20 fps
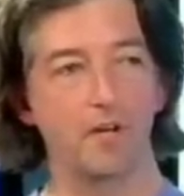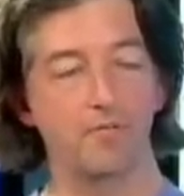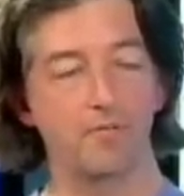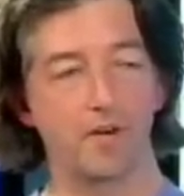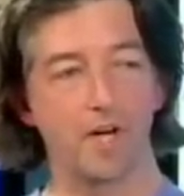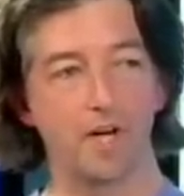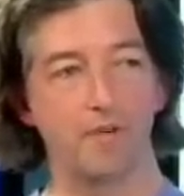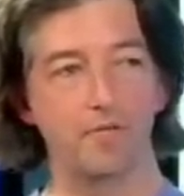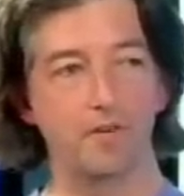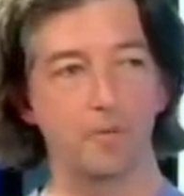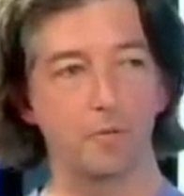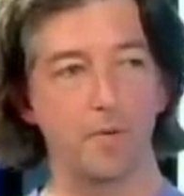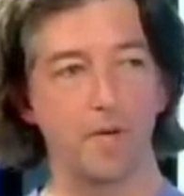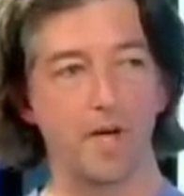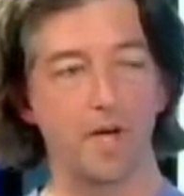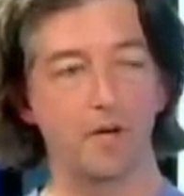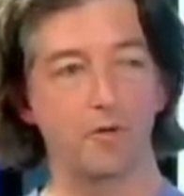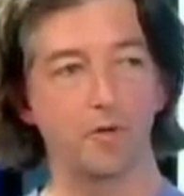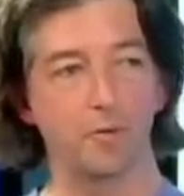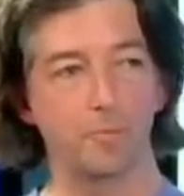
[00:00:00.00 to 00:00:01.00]
5-year
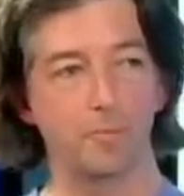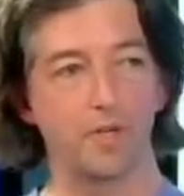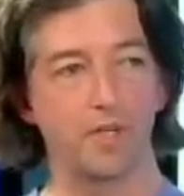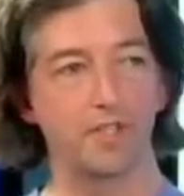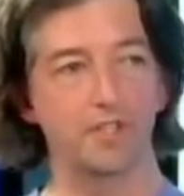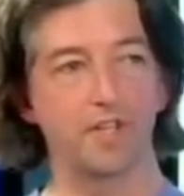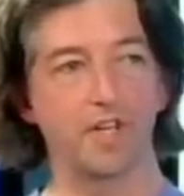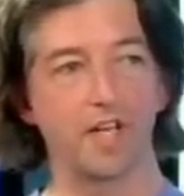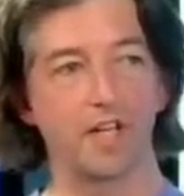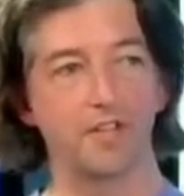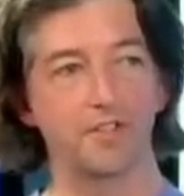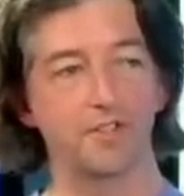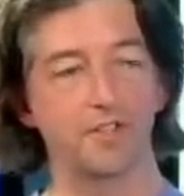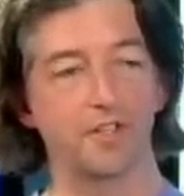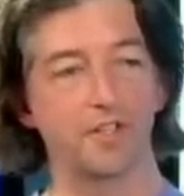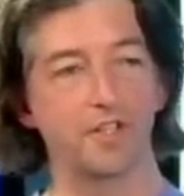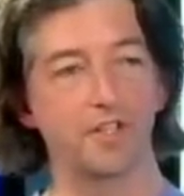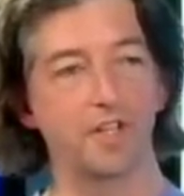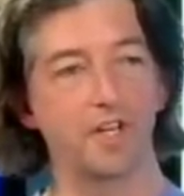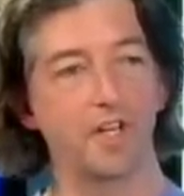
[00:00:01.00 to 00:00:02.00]
battle with breast cancer,
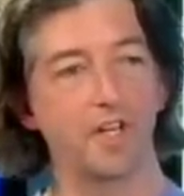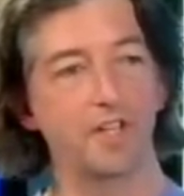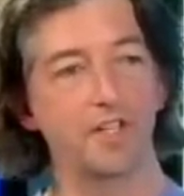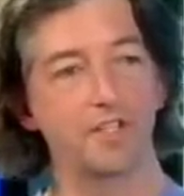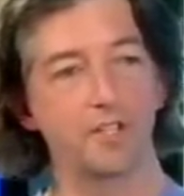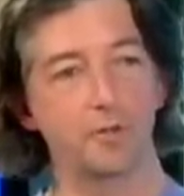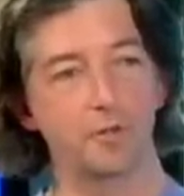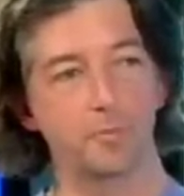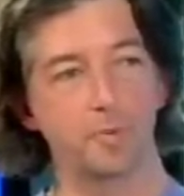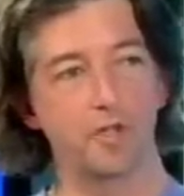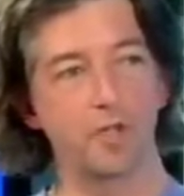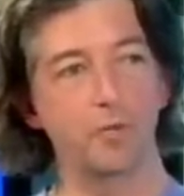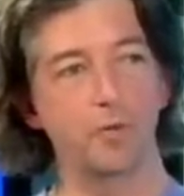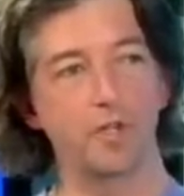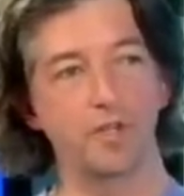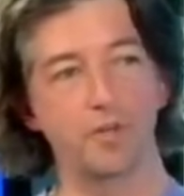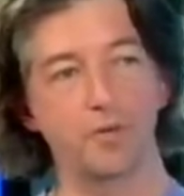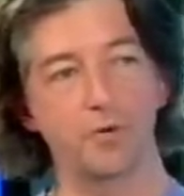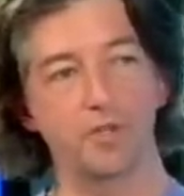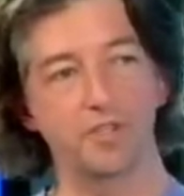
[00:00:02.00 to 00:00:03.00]
and she was pretty well
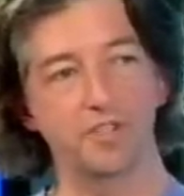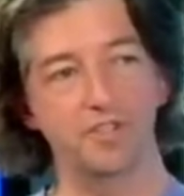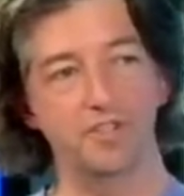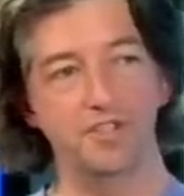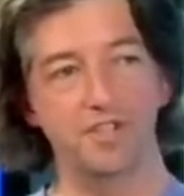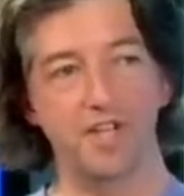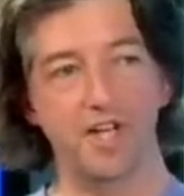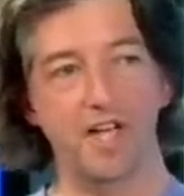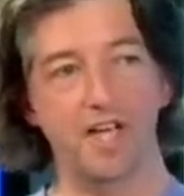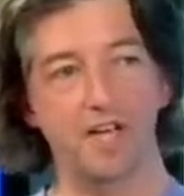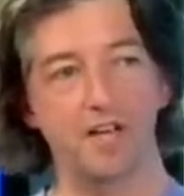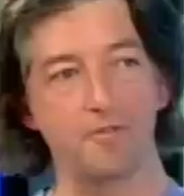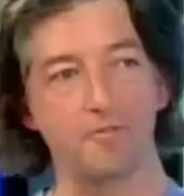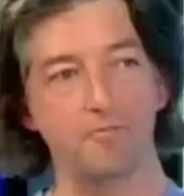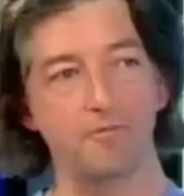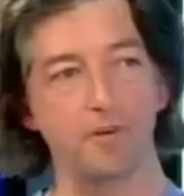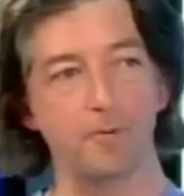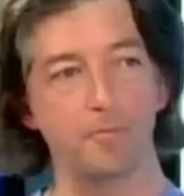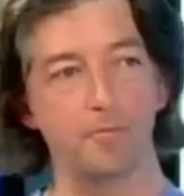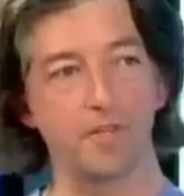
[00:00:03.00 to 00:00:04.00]
known as Jen
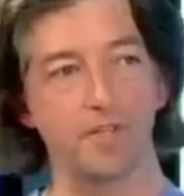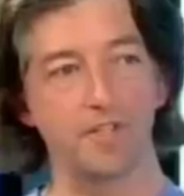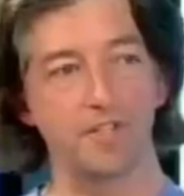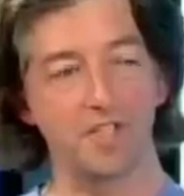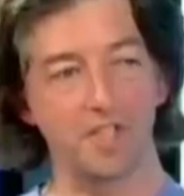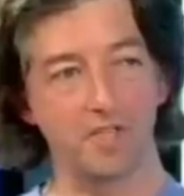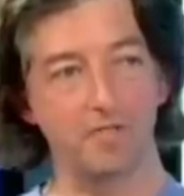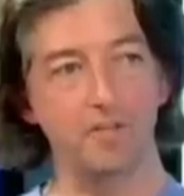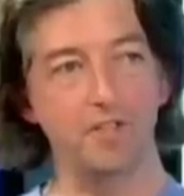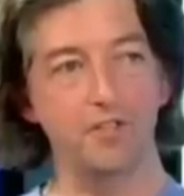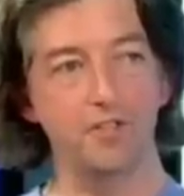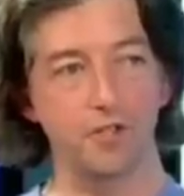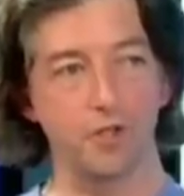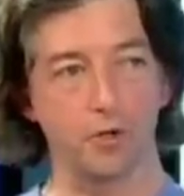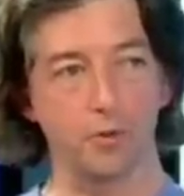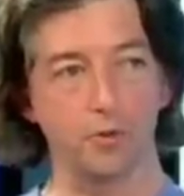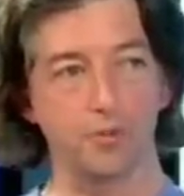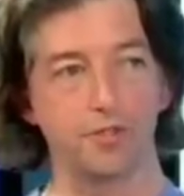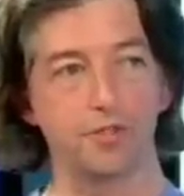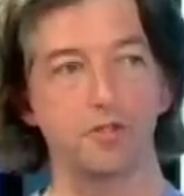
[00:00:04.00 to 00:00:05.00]
from the TV
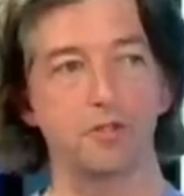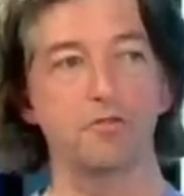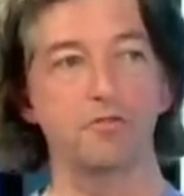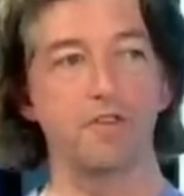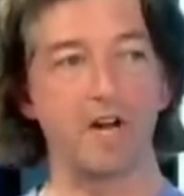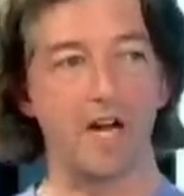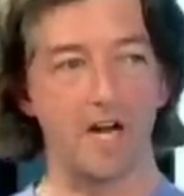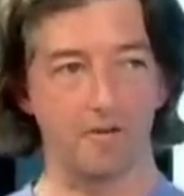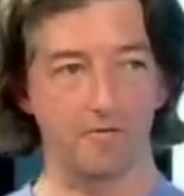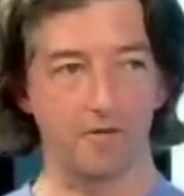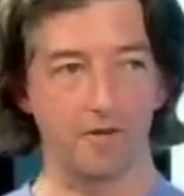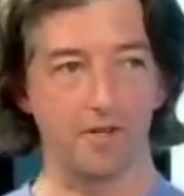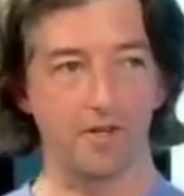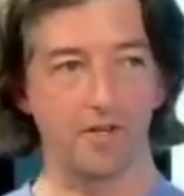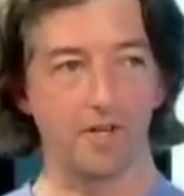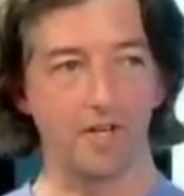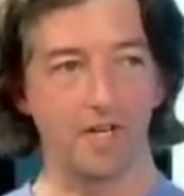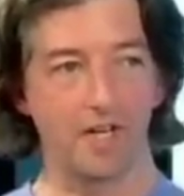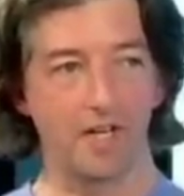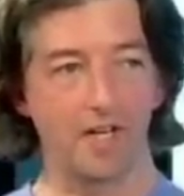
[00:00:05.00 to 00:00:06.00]
show Survivor,